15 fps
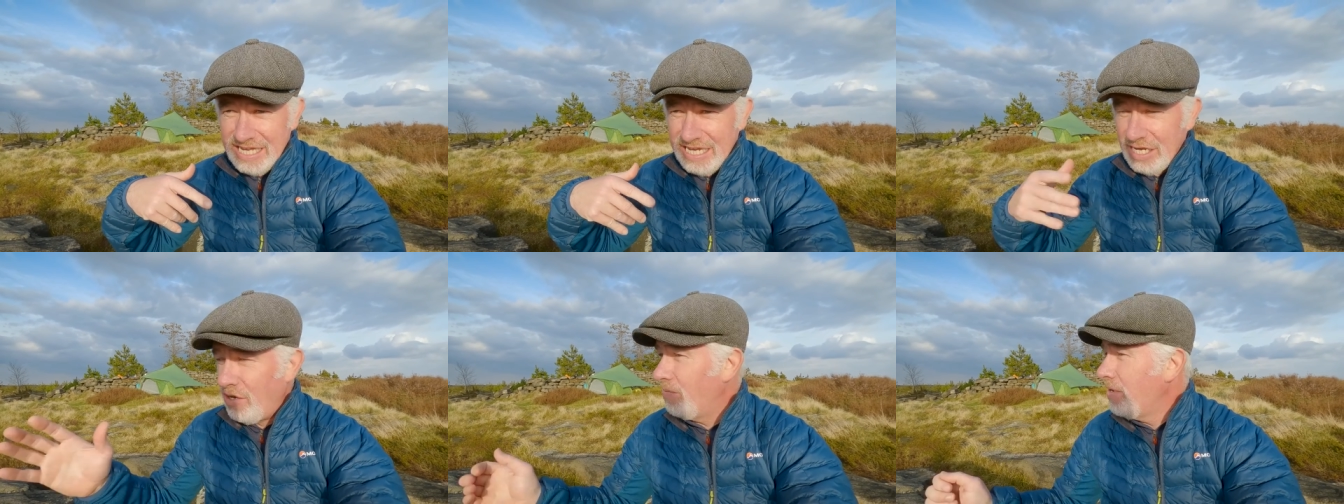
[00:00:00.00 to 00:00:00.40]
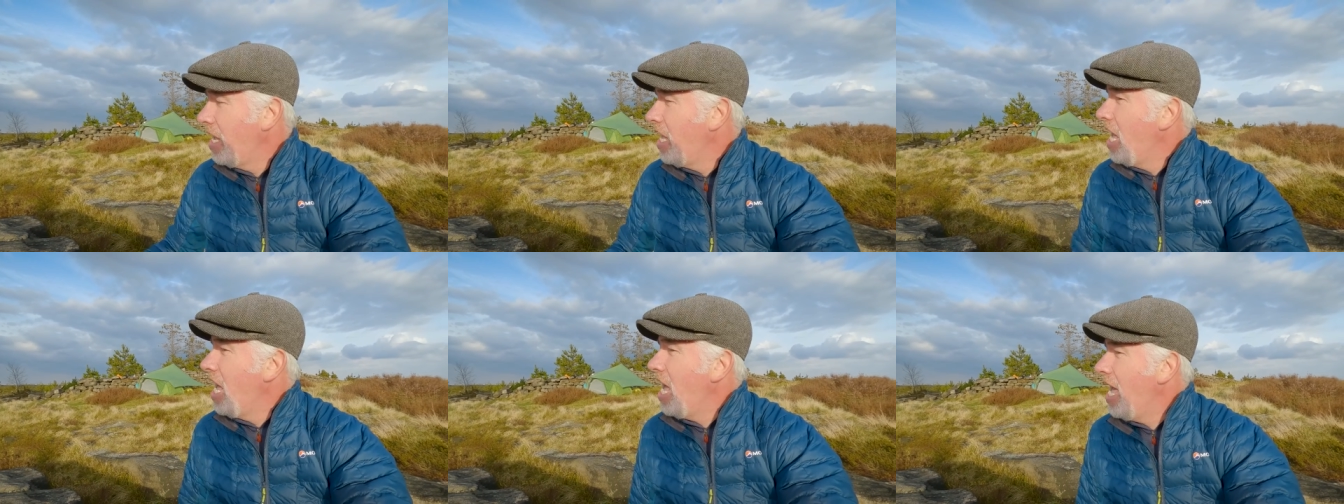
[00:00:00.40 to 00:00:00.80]
No.
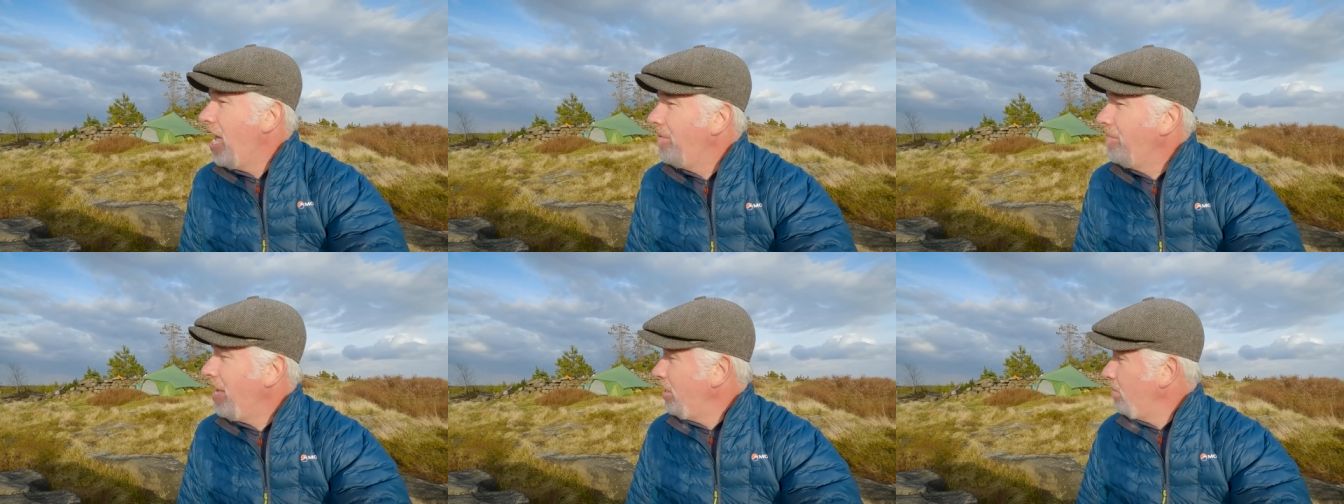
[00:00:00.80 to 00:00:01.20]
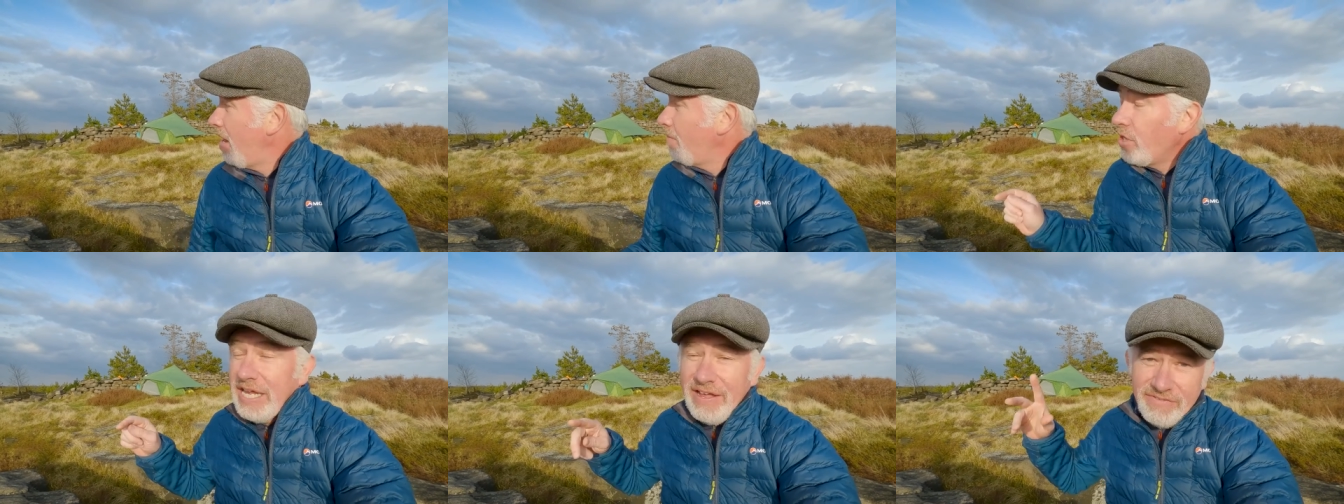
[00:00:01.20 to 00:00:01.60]
Uh, anyway, I'm
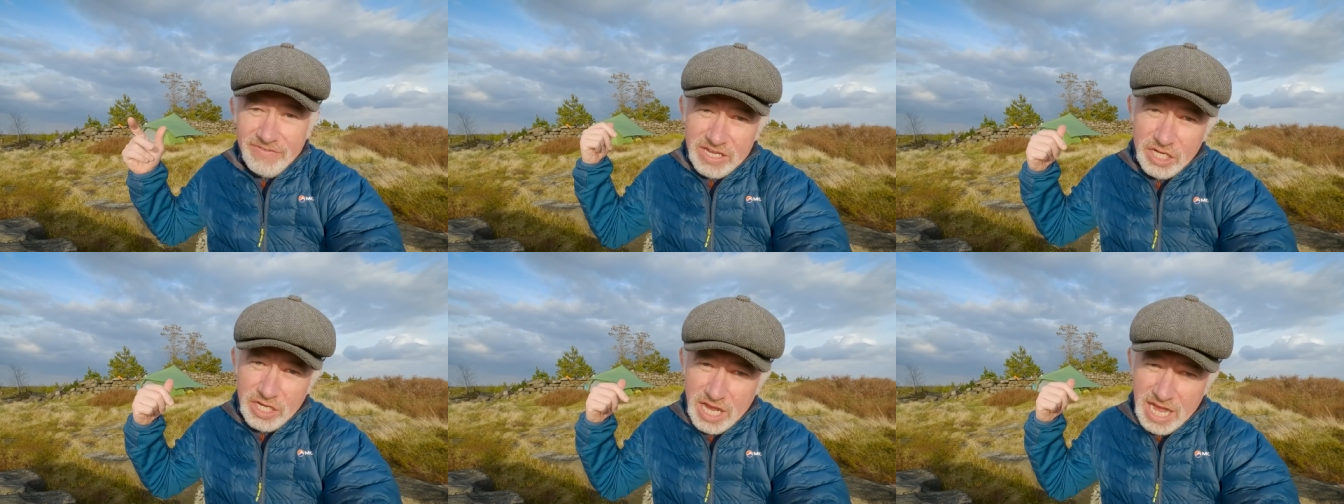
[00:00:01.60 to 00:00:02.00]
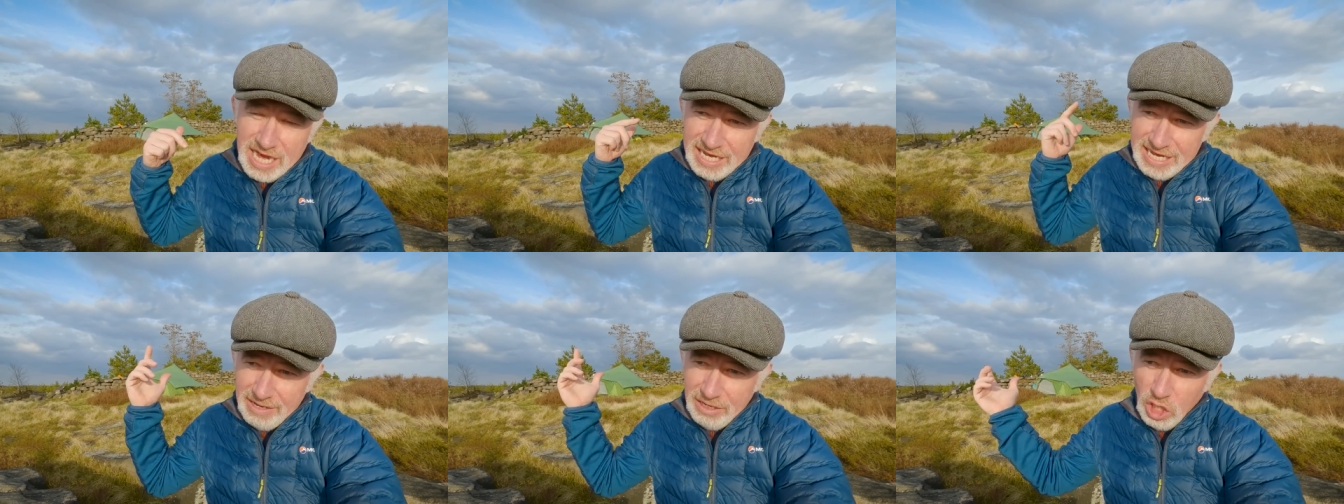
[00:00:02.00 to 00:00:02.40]
gonna give you a
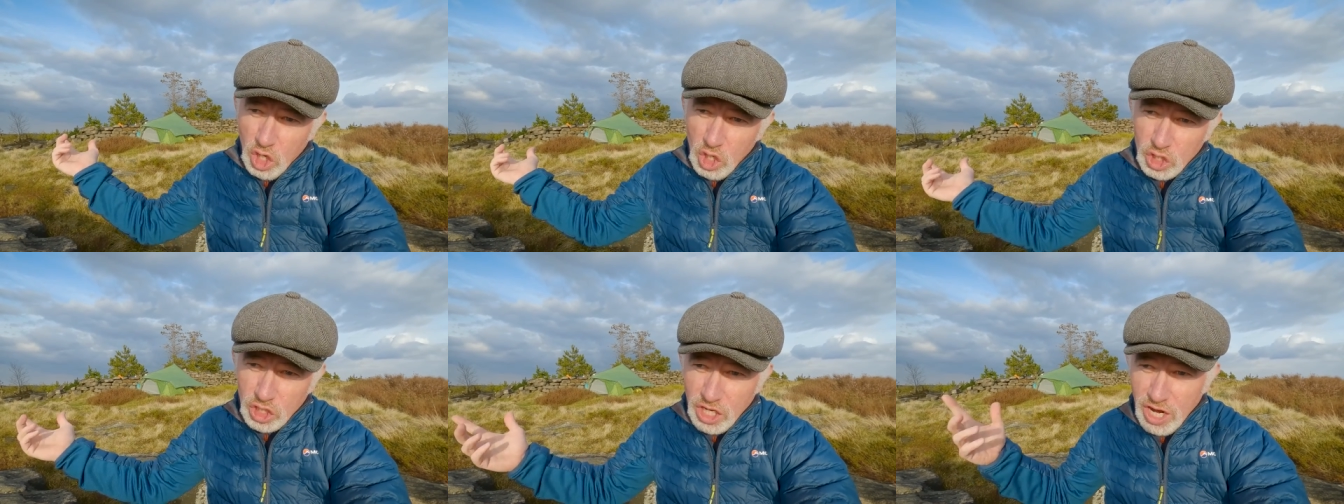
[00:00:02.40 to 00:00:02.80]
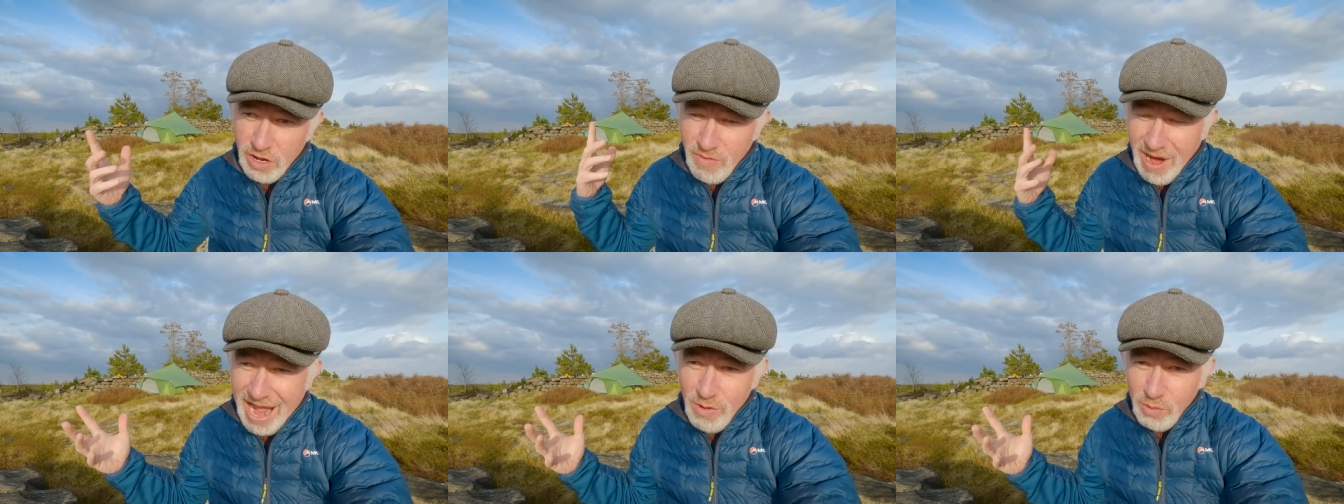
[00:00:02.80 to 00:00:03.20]
little look
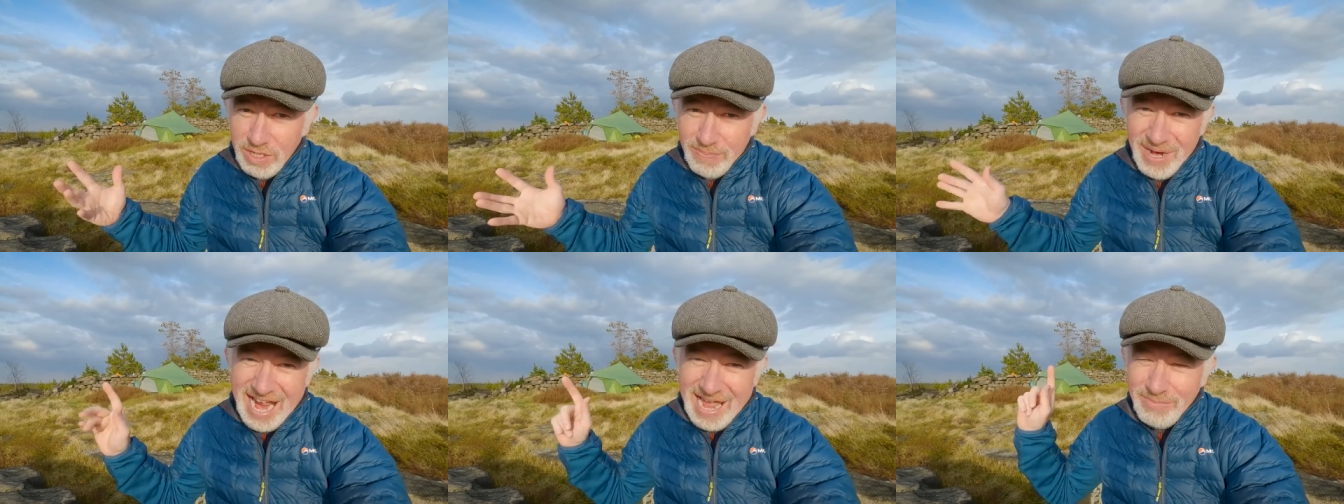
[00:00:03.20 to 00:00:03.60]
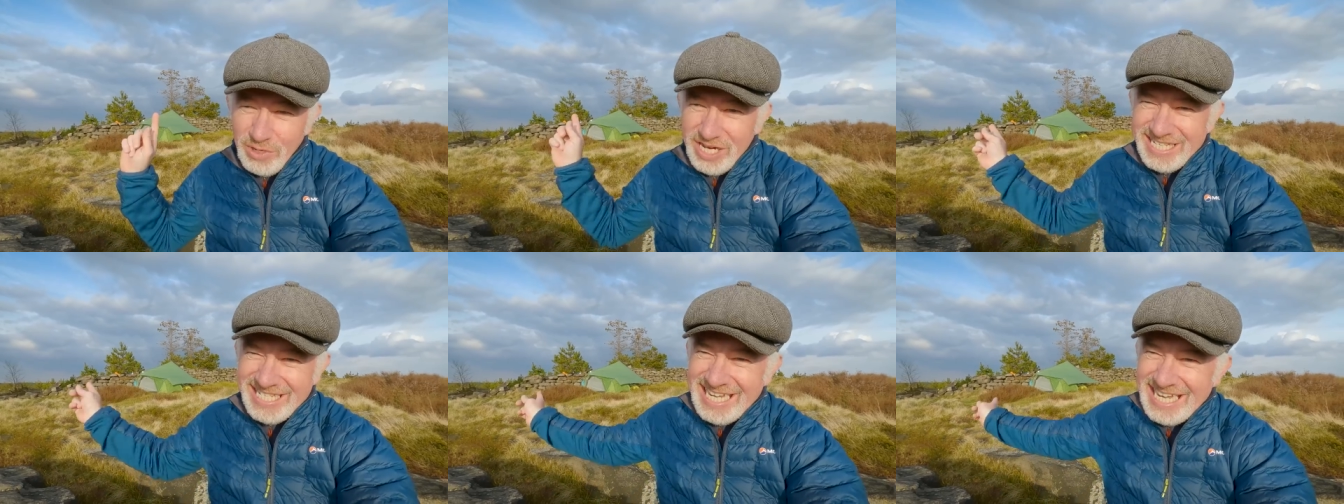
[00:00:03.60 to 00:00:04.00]
around, but I'm
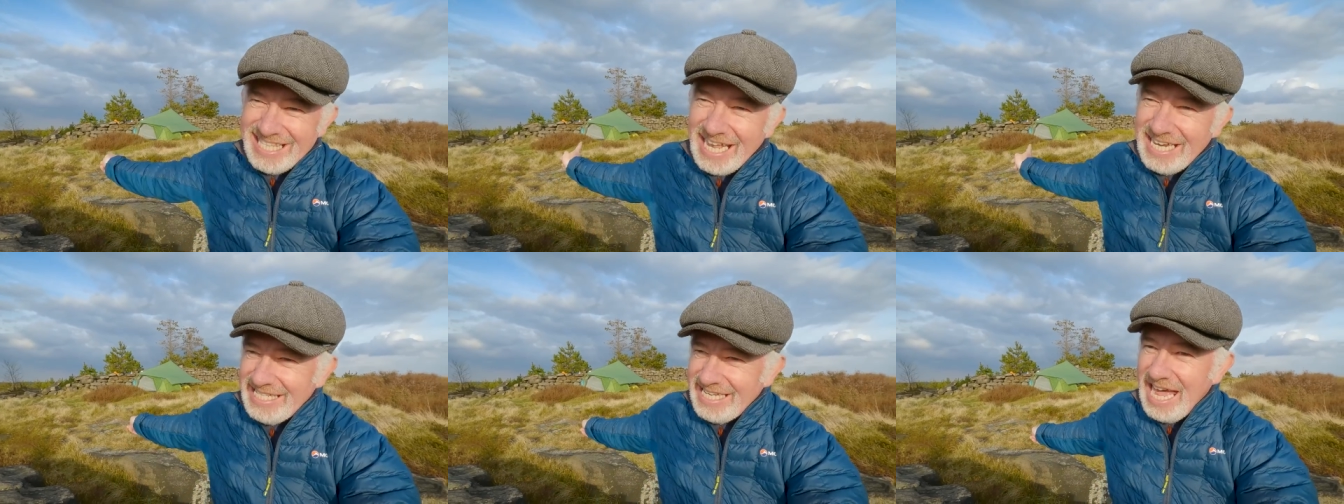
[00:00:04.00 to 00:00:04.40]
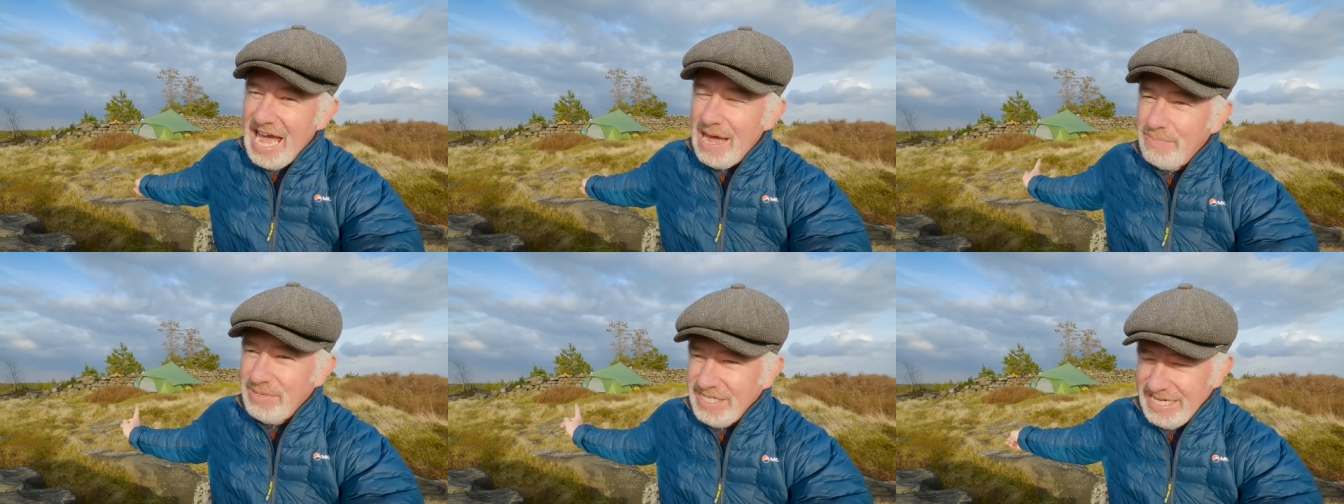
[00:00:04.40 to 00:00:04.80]
gonna take that
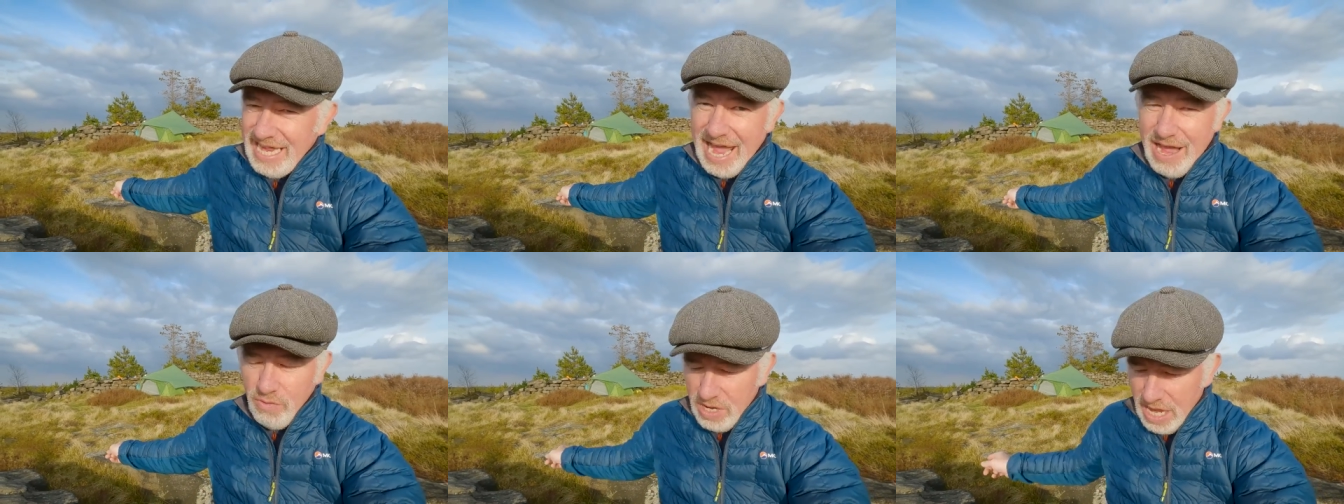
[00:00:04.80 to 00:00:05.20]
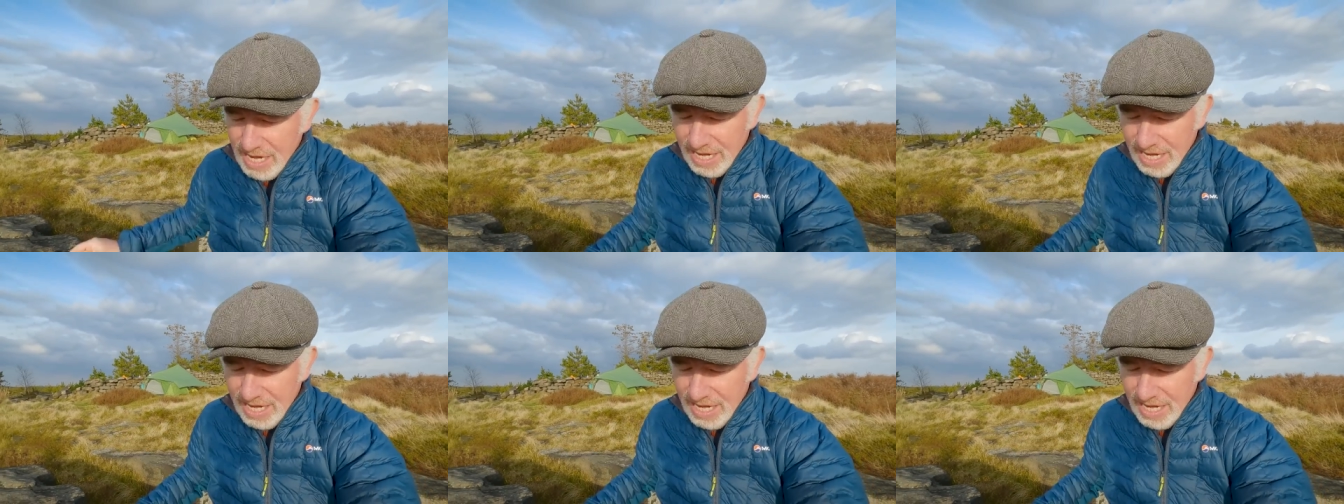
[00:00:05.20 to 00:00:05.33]
tarp down.